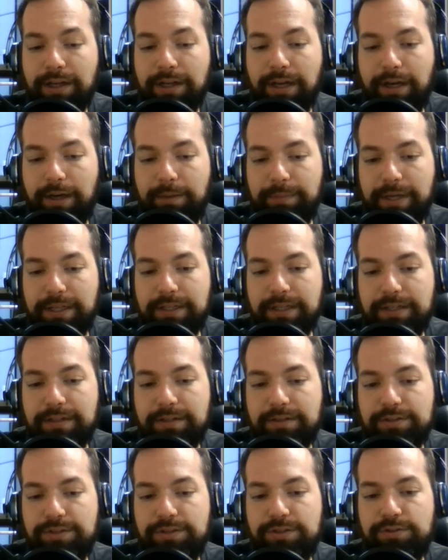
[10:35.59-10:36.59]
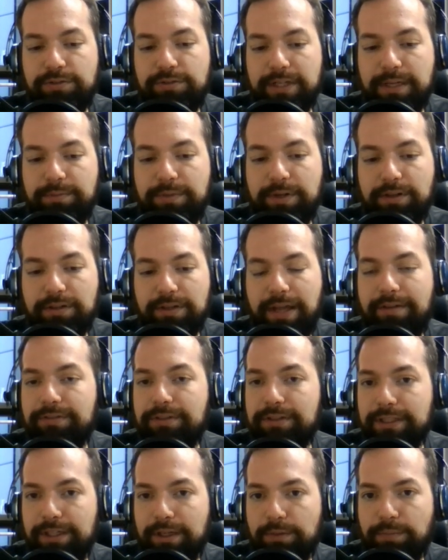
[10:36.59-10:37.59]
and then stream your
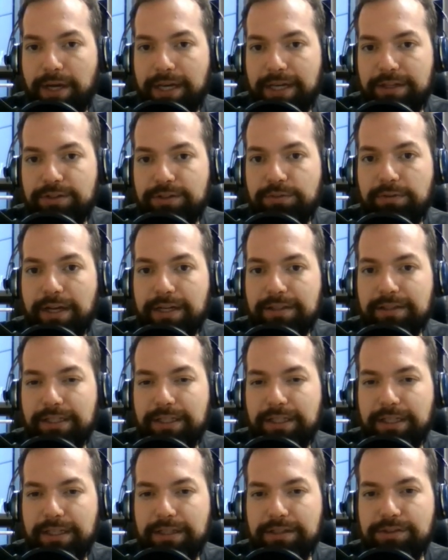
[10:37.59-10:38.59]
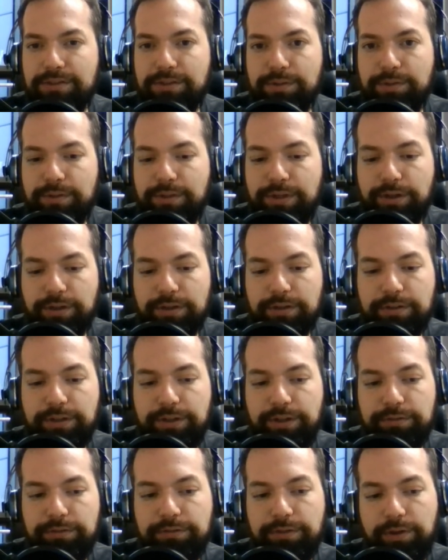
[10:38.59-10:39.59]
lavalier mic directly into your
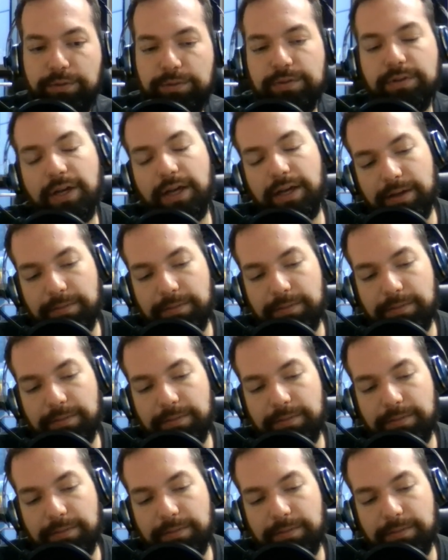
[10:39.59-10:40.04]
phone.